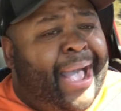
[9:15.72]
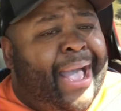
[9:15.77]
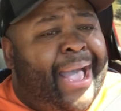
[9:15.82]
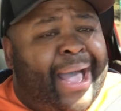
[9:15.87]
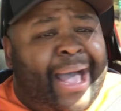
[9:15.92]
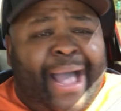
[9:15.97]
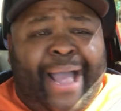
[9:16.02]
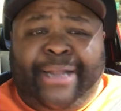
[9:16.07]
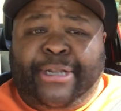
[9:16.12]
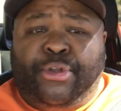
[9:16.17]

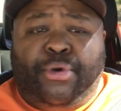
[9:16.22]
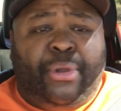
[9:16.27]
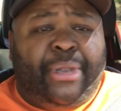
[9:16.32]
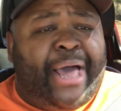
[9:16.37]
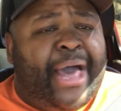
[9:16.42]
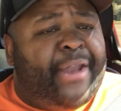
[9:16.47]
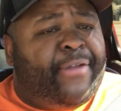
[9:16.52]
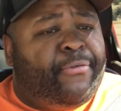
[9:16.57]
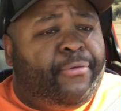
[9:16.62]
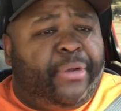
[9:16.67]
I do a
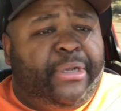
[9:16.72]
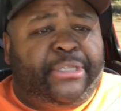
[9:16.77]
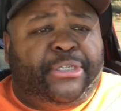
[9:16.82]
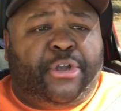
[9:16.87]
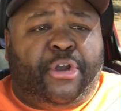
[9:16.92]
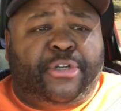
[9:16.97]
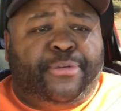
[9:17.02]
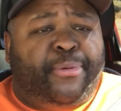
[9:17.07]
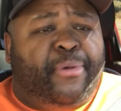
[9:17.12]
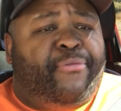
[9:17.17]
lot of
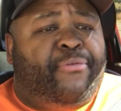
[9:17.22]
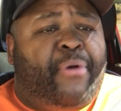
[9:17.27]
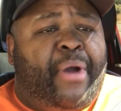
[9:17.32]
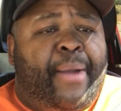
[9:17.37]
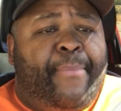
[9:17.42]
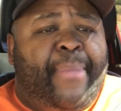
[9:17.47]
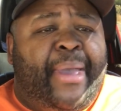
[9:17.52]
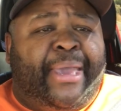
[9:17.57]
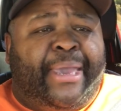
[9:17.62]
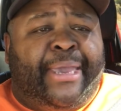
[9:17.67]
research before I
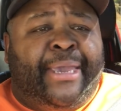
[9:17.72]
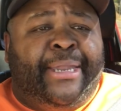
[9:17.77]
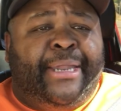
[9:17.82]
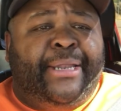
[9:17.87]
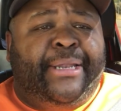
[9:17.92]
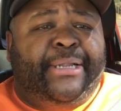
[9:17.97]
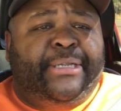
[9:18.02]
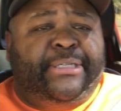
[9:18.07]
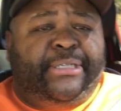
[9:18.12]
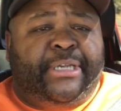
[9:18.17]
make any
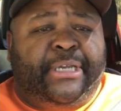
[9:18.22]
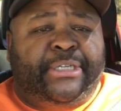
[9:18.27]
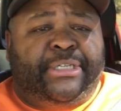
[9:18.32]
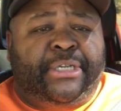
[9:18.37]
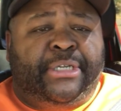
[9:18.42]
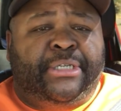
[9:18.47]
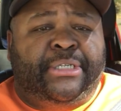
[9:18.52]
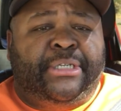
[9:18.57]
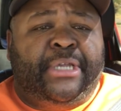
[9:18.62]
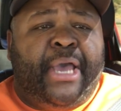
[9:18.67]

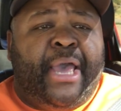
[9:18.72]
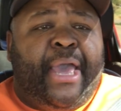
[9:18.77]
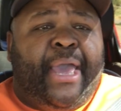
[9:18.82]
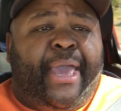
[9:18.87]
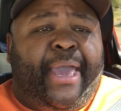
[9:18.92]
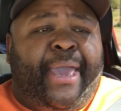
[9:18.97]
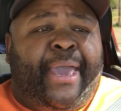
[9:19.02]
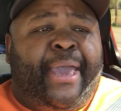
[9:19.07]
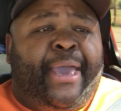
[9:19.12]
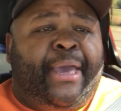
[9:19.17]
decisions,
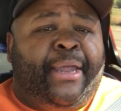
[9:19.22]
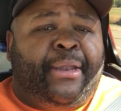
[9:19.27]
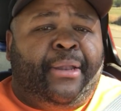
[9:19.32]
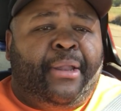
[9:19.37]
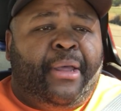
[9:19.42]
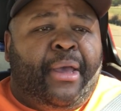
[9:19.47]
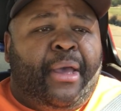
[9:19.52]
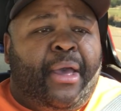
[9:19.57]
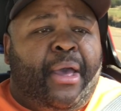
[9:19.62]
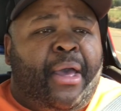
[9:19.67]
and
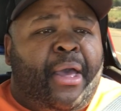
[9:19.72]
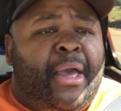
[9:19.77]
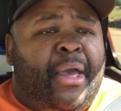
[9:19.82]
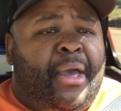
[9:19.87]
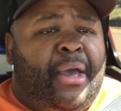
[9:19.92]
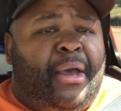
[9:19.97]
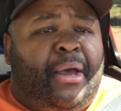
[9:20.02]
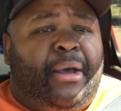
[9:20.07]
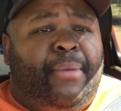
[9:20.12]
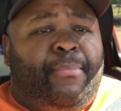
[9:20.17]

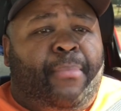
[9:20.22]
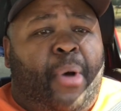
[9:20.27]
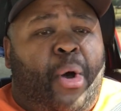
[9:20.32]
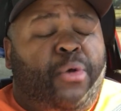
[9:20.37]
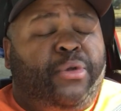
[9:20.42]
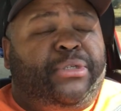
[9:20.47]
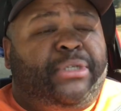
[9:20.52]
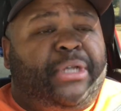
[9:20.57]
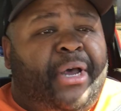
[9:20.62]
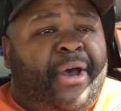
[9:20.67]

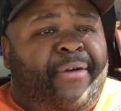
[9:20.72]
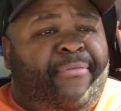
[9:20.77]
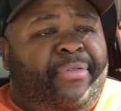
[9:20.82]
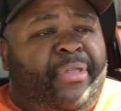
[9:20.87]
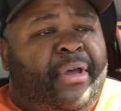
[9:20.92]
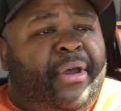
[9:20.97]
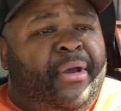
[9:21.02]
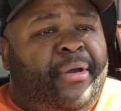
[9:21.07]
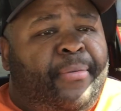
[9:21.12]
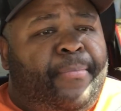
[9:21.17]
most of
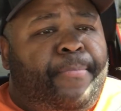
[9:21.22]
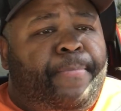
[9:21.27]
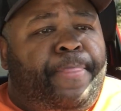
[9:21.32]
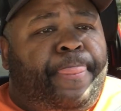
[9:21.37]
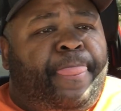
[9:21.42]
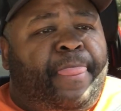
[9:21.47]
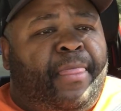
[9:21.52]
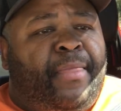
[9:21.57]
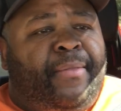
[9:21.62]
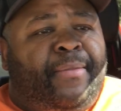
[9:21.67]
the
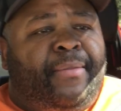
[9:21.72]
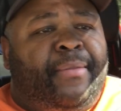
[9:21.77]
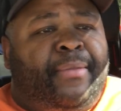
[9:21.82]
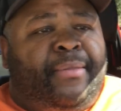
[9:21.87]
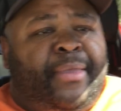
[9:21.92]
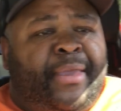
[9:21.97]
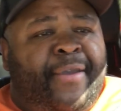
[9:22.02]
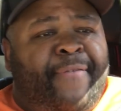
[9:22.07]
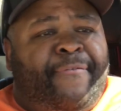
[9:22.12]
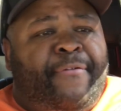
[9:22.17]

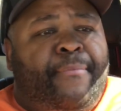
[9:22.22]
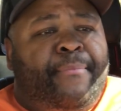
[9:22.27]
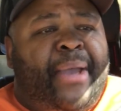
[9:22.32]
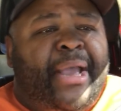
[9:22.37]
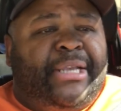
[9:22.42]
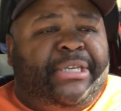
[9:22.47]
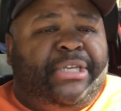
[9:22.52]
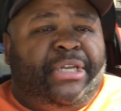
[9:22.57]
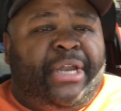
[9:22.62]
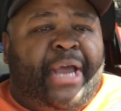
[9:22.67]

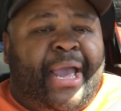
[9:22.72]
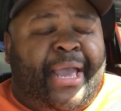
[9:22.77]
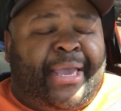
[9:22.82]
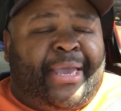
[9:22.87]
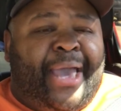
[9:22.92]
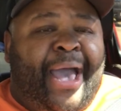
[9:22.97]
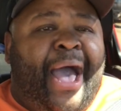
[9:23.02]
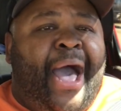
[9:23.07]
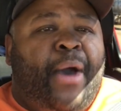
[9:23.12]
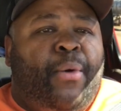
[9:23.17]
information I
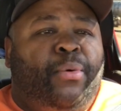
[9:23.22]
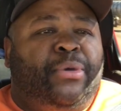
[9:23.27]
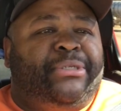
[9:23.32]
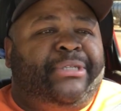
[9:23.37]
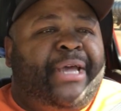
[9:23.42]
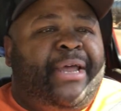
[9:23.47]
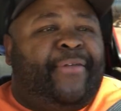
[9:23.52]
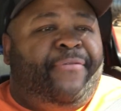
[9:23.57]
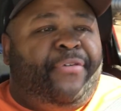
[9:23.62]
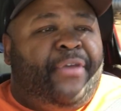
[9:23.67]
got was
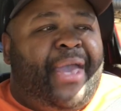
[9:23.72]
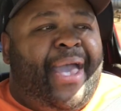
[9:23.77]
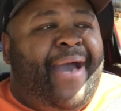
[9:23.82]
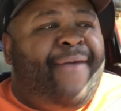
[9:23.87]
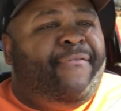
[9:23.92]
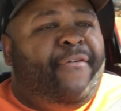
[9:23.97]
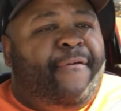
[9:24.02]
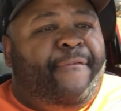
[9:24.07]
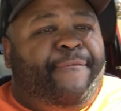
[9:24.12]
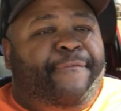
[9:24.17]
that if you have
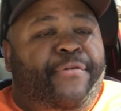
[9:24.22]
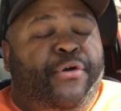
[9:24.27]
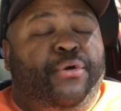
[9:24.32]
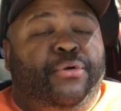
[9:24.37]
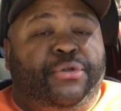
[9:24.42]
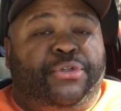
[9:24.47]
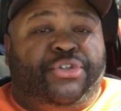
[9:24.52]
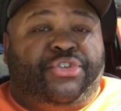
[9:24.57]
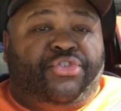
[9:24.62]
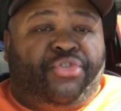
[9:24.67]
a
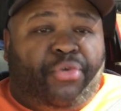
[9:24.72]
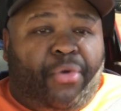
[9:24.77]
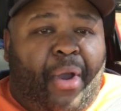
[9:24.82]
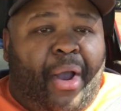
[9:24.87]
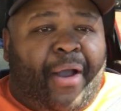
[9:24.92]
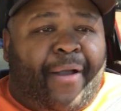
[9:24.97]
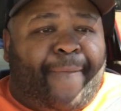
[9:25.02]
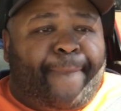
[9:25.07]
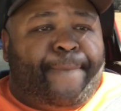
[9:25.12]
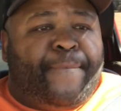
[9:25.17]
food
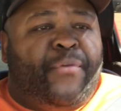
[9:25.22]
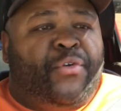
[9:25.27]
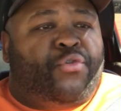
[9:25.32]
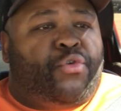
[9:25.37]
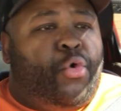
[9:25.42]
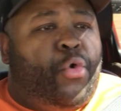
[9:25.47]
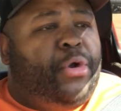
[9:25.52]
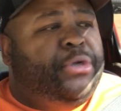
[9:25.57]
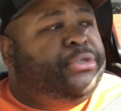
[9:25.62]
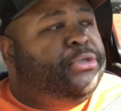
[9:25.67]
truck, of
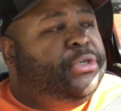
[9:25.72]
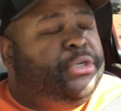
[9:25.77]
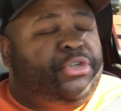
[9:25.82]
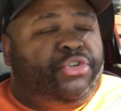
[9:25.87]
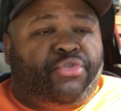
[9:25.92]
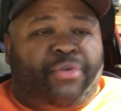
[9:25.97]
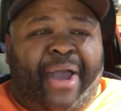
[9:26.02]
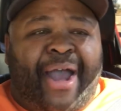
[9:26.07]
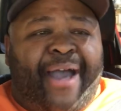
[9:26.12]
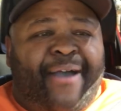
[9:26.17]
course you can
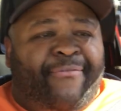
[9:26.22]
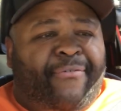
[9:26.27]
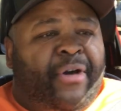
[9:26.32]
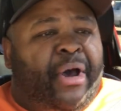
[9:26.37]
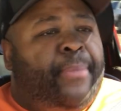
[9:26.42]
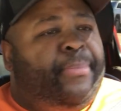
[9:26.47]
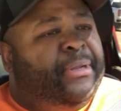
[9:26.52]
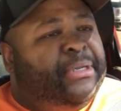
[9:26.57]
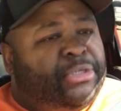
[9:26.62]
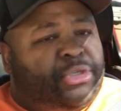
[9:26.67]
drive
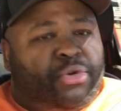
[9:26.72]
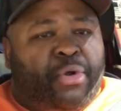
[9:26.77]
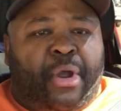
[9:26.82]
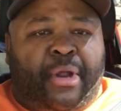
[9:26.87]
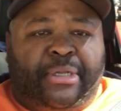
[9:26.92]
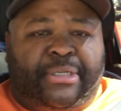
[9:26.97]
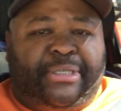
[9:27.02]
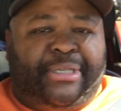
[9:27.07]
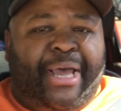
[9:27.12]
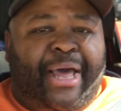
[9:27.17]
up and
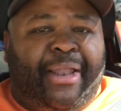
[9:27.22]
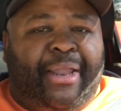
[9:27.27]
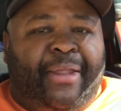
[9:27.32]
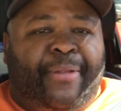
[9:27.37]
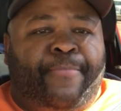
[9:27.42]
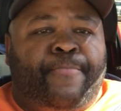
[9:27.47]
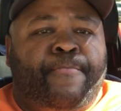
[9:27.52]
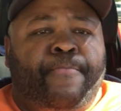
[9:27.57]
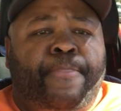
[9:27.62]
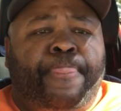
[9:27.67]
start
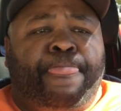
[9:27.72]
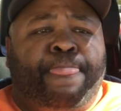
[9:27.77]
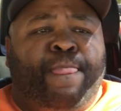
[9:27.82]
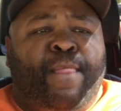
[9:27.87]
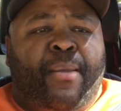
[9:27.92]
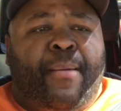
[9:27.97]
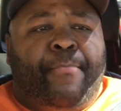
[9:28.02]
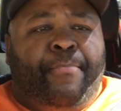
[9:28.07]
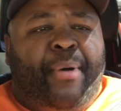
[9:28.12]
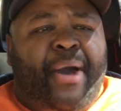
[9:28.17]
selling,
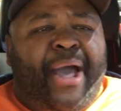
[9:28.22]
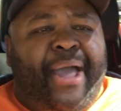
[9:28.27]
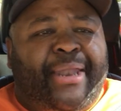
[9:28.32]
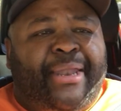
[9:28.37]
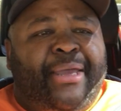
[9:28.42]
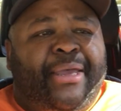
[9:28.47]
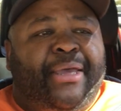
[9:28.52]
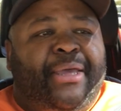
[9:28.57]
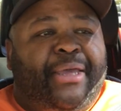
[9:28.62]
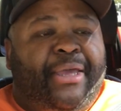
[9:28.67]
but
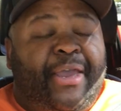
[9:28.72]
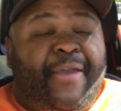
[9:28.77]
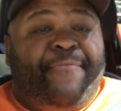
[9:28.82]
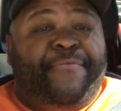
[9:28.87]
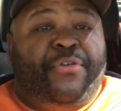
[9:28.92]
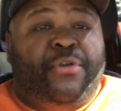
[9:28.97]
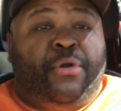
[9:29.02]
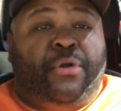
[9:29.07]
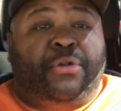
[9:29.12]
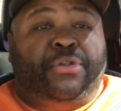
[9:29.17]
if
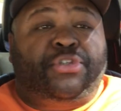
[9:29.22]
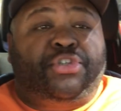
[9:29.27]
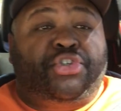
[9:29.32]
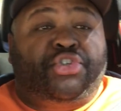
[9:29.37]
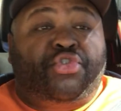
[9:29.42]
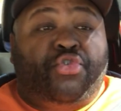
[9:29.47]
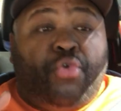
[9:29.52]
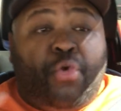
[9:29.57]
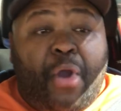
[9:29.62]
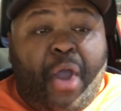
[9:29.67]
your
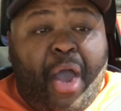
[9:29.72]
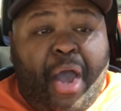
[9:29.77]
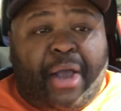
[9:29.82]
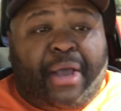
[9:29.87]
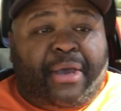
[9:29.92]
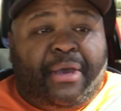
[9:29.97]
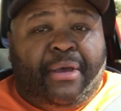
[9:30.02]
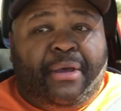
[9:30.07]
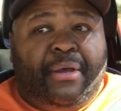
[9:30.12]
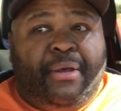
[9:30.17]
truck
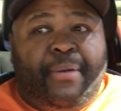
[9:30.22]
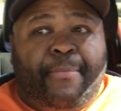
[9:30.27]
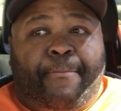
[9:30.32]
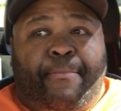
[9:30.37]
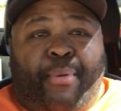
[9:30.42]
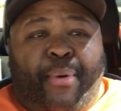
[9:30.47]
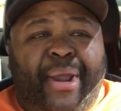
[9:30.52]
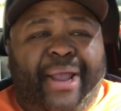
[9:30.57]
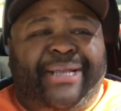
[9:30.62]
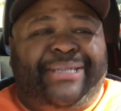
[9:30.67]

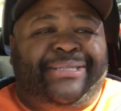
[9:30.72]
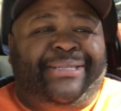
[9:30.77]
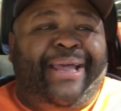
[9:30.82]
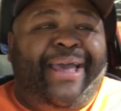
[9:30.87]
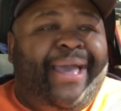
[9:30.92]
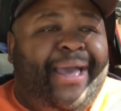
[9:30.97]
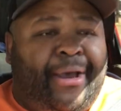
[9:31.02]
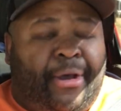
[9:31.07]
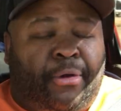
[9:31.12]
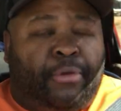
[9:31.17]
breaks
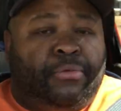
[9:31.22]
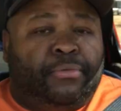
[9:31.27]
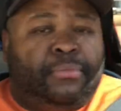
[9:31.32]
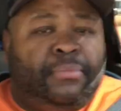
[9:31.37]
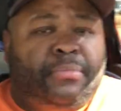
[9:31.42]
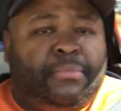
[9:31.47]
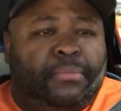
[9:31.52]
down,